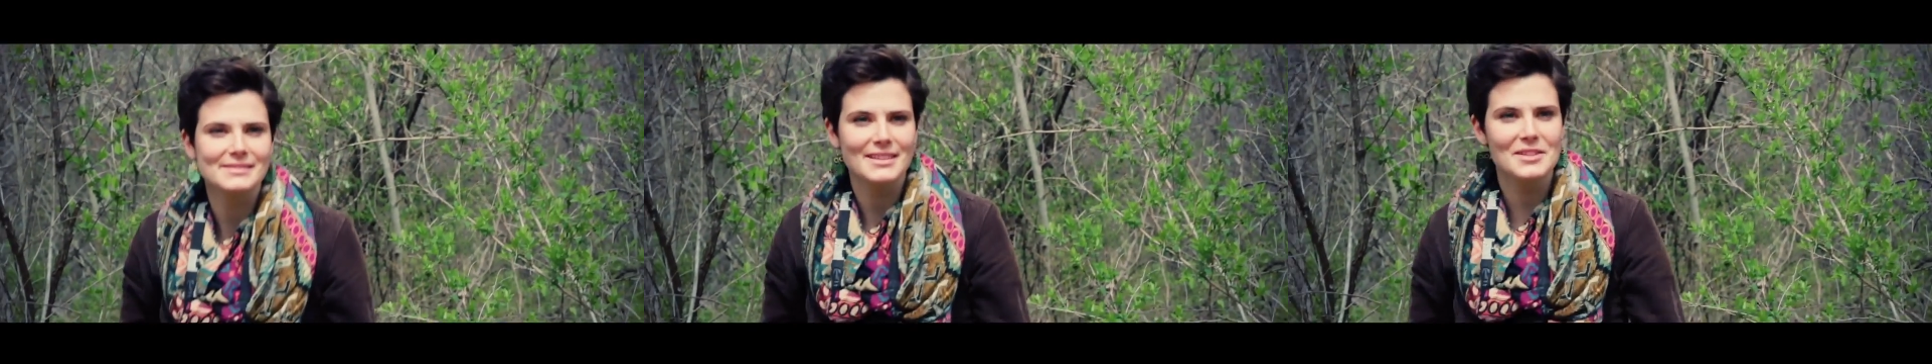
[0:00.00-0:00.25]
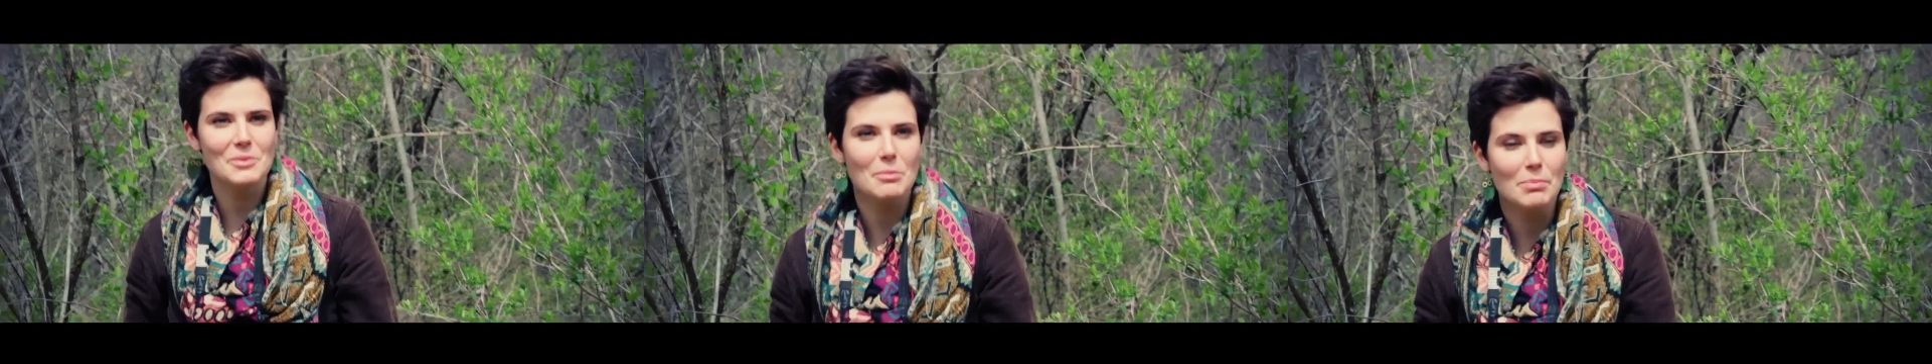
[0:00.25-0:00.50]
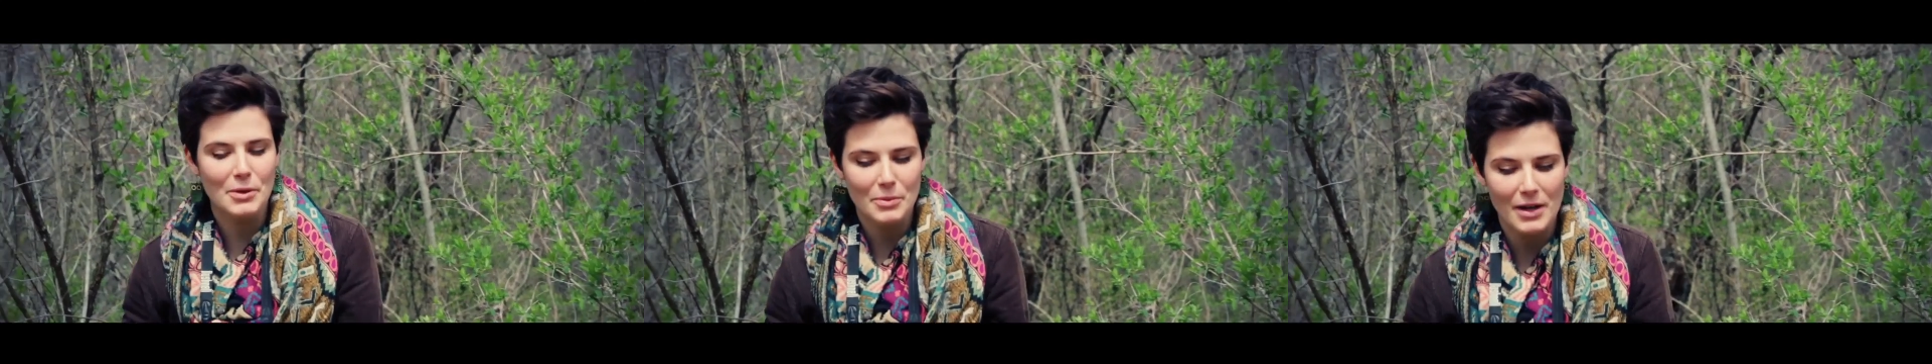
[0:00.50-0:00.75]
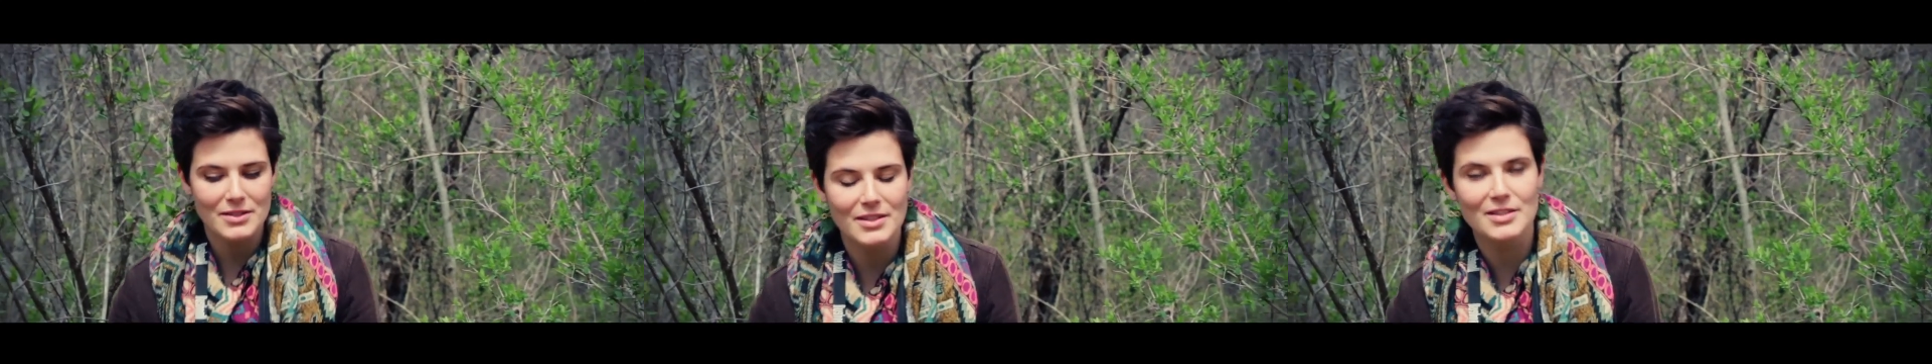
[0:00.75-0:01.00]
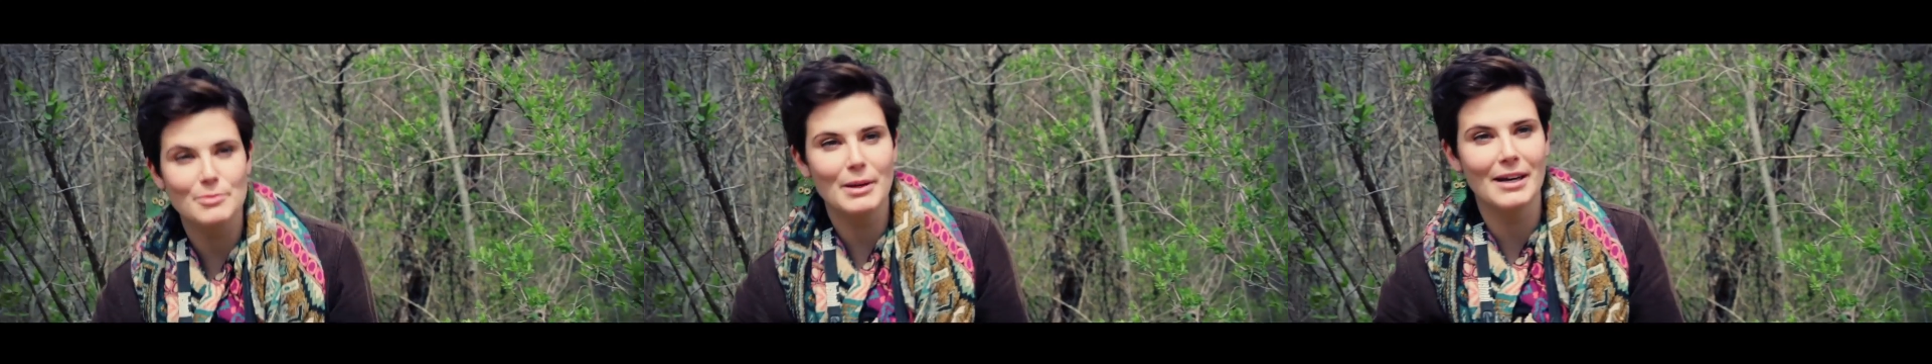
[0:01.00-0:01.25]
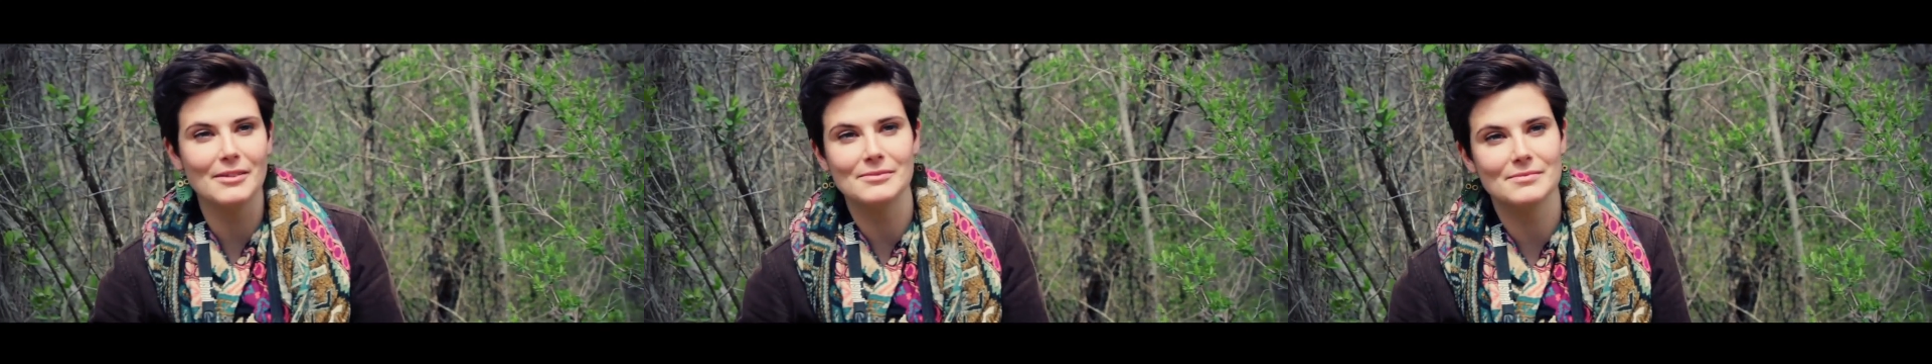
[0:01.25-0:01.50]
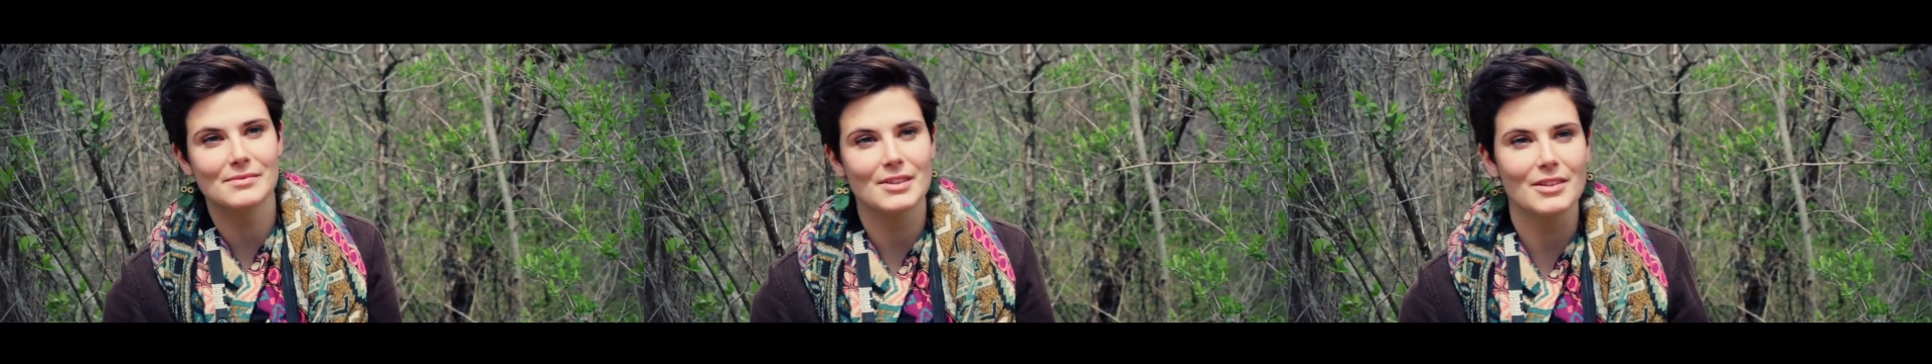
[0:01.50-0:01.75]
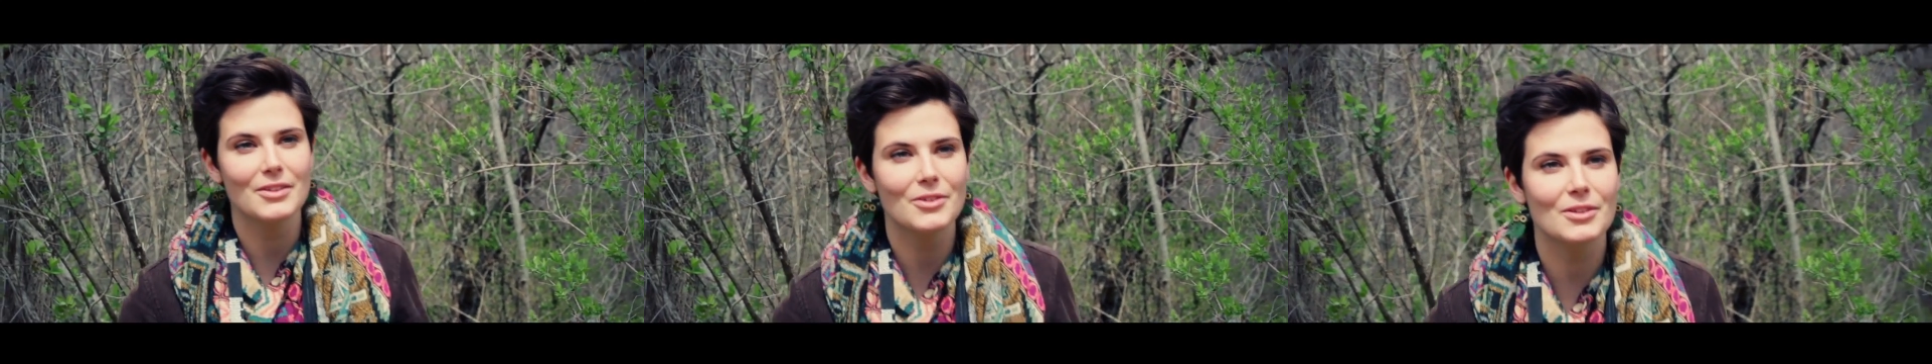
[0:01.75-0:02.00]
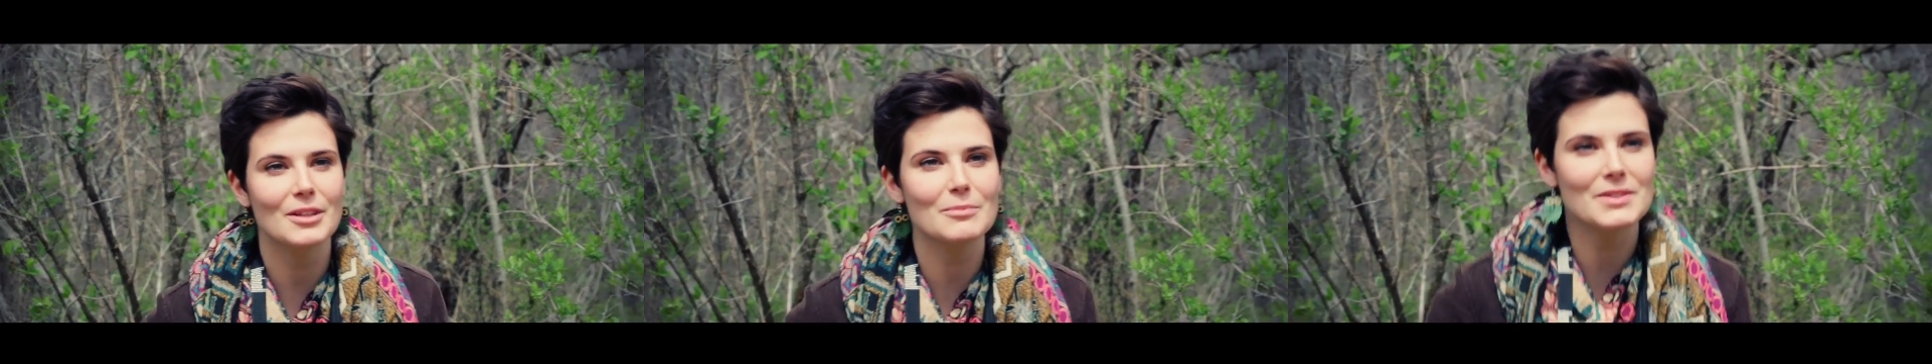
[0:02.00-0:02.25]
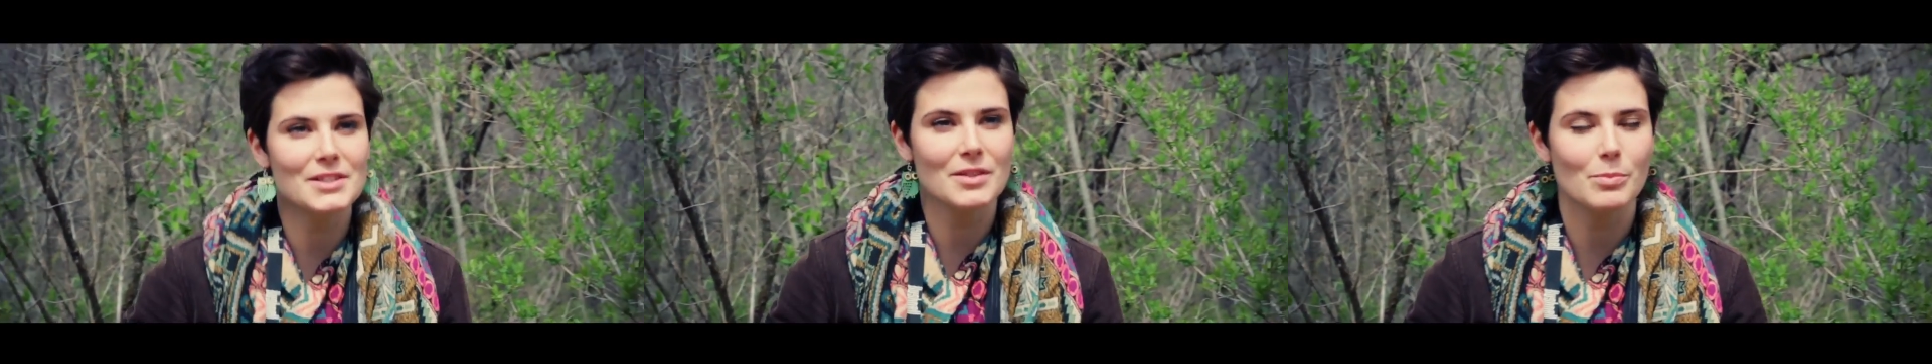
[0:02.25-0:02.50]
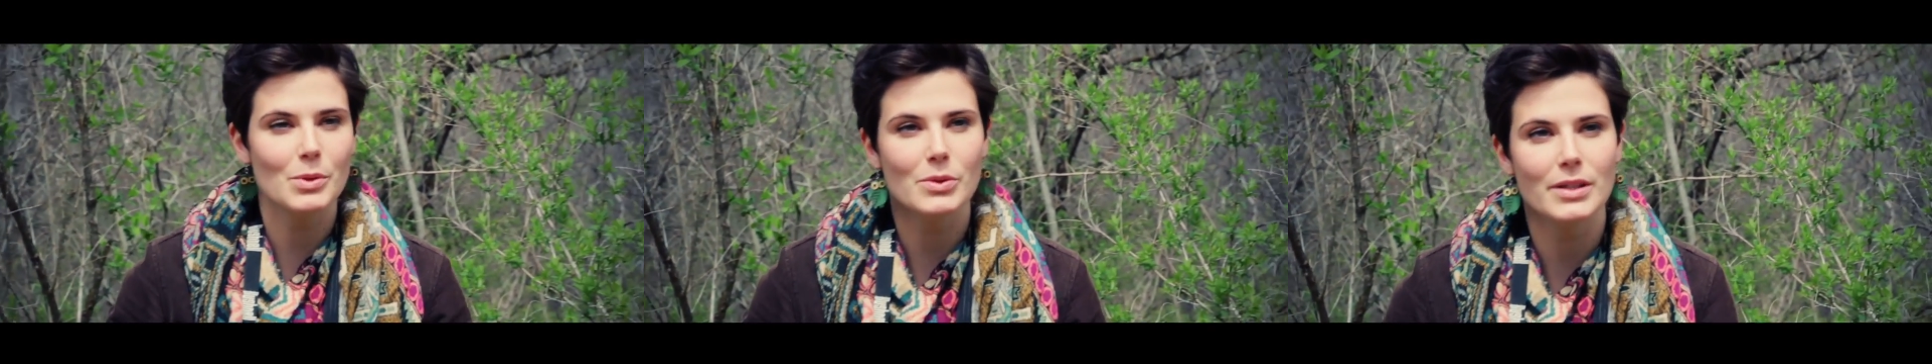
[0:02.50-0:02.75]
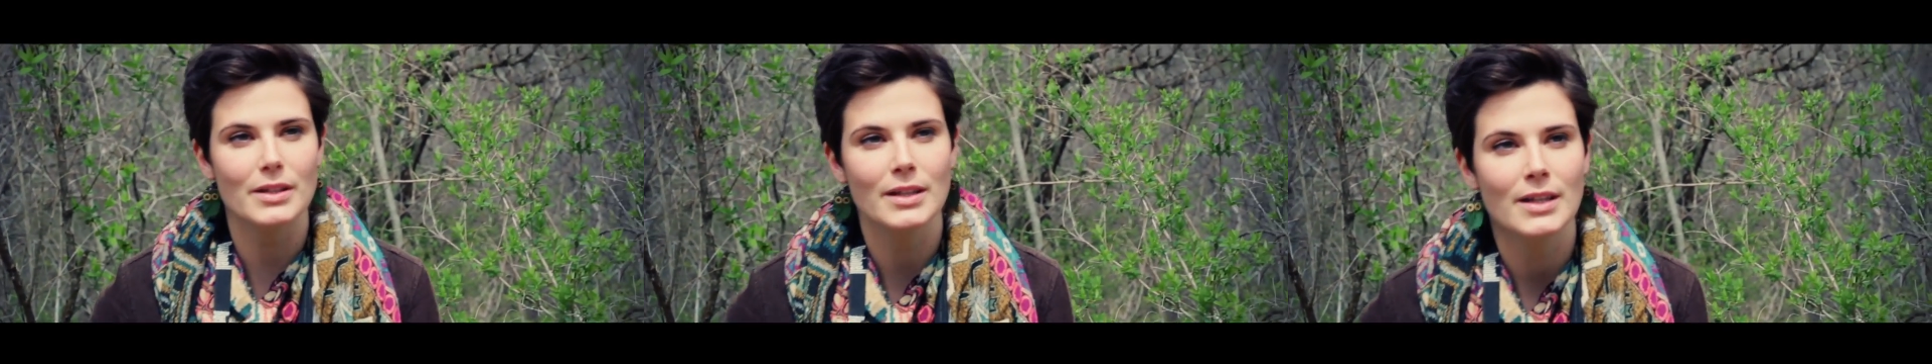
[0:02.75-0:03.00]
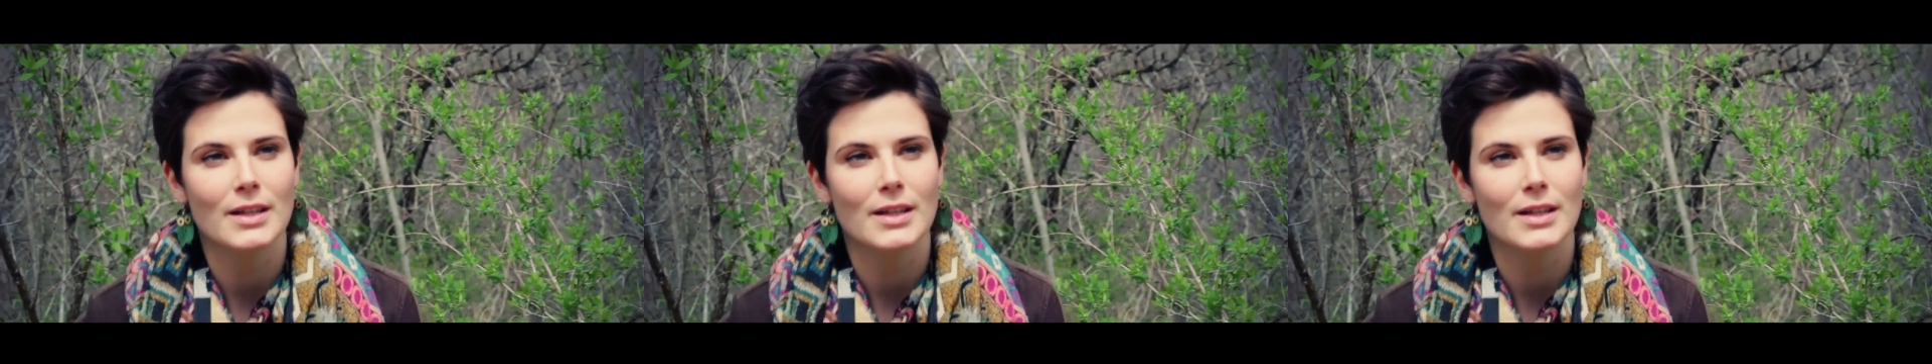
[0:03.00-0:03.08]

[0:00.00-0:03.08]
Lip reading: That's what bird watching's about, the little glimpses of beauty.